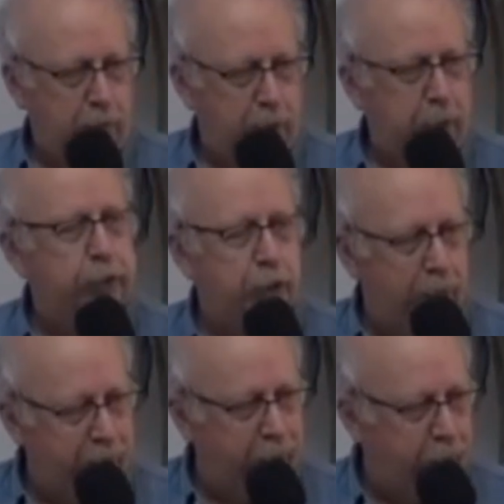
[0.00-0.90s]
He's
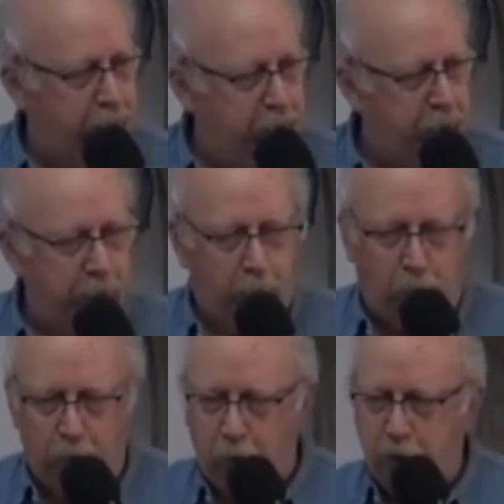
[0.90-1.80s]
coming for me. But
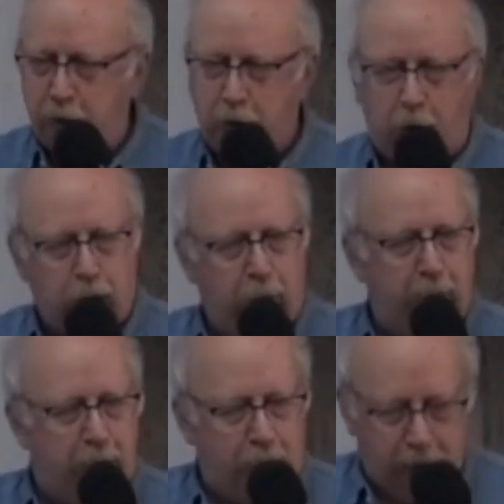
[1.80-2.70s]
when we talk
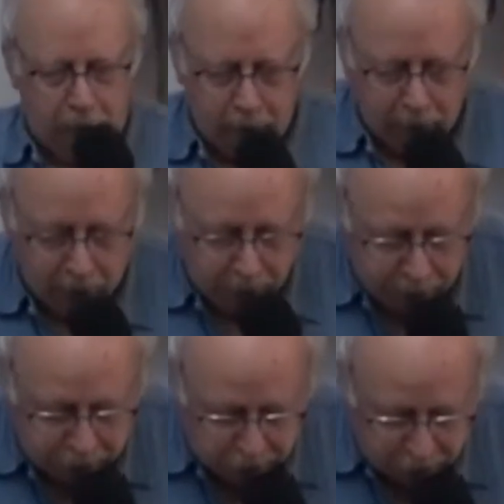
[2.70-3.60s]
about
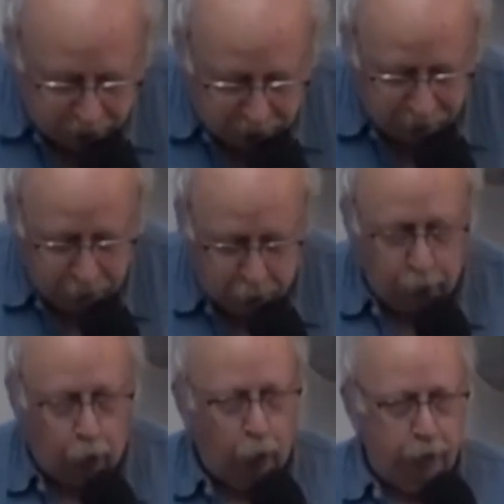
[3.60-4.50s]
this thing of
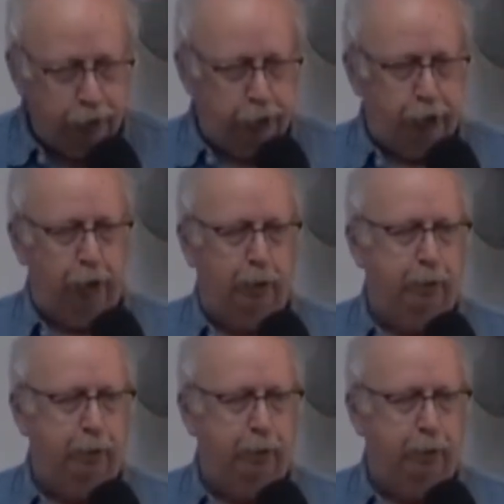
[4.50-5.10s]
lordship,